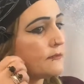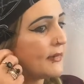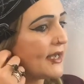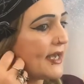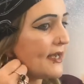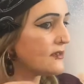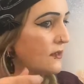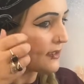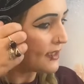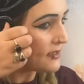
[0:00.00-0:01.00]
My hair's
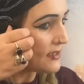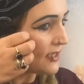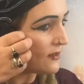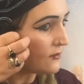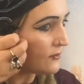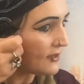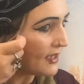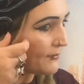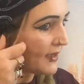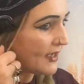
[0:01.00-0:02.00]
all getting tangled
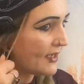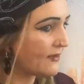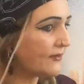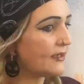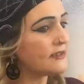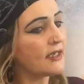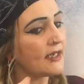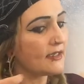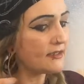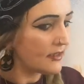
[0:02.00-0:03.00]
in my earrings,
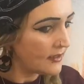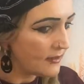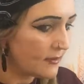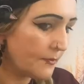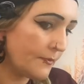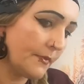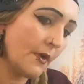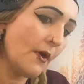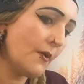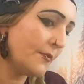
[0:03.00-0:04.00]
guys.
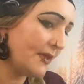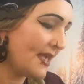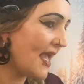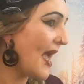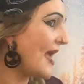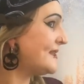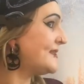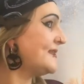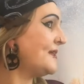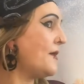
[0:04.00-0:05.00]
Oh
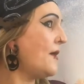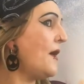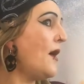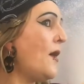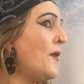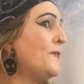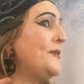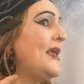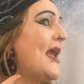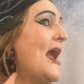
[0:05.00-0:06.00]
yes, oh
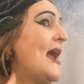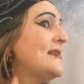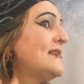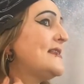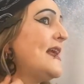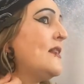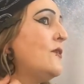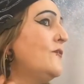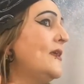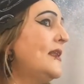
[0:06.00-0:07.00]
yes, they
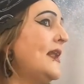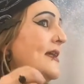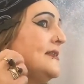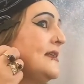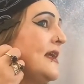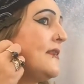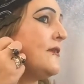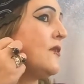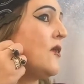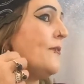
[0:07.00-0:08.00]
look really nice
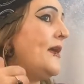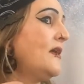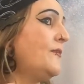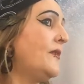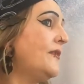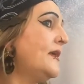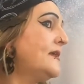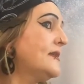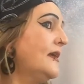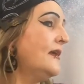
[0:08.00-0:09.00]
together. Got all makeup on
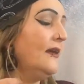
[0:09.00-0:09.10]
these.